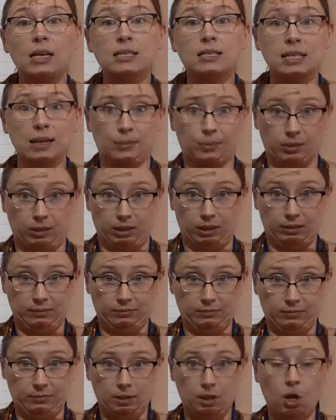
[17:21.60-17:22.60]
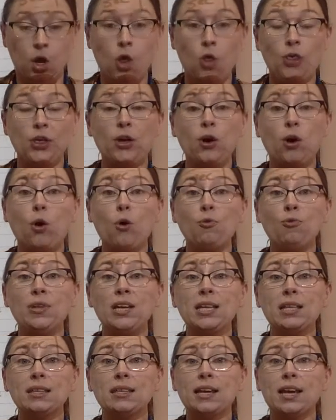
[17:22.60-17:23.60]
separately. There's
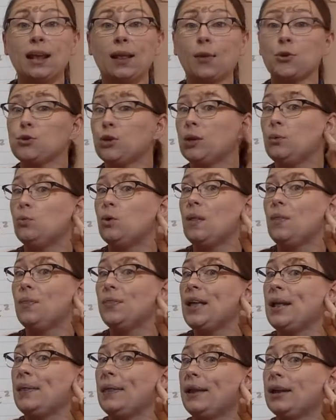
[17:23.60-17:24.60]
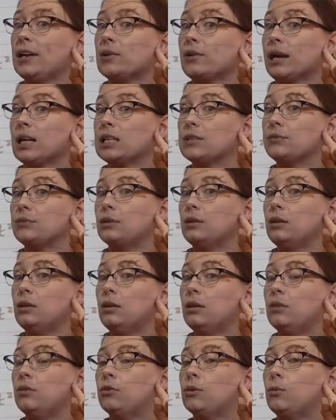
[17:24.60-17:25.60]
only one thing that can transfer
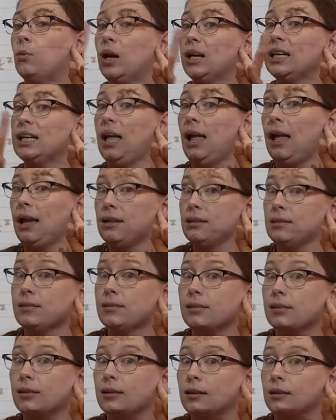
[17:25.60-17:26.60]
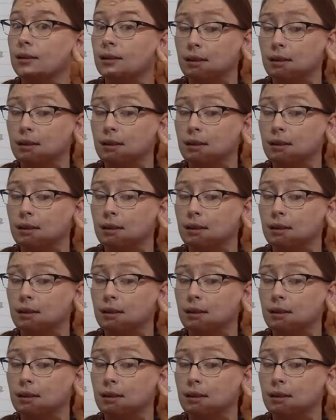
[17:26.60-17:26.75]
from y to x,